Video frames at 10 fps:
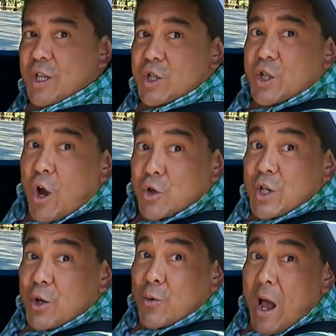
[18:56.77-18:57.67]
There's no
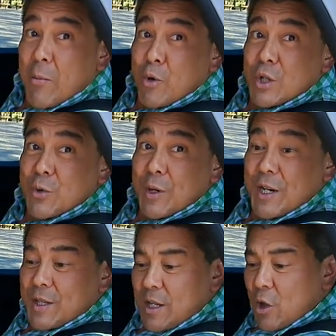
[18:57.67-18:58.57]
centre armrest or
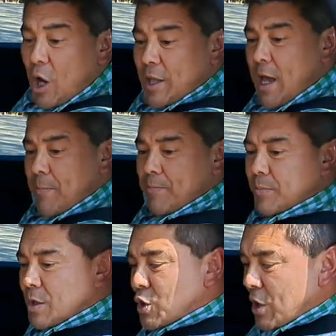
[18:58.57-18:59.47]
anything like that.
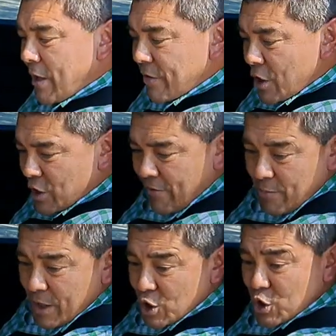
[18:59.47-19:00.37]
You still have those
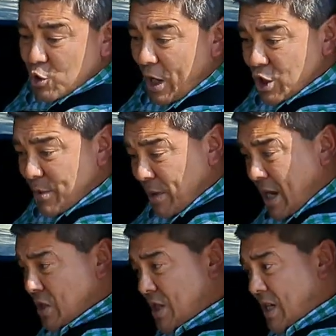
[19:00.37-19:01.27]
aforementioned scratchy
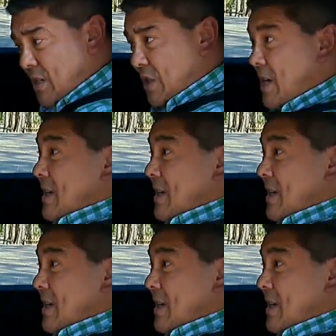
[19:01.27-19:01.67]
plastics.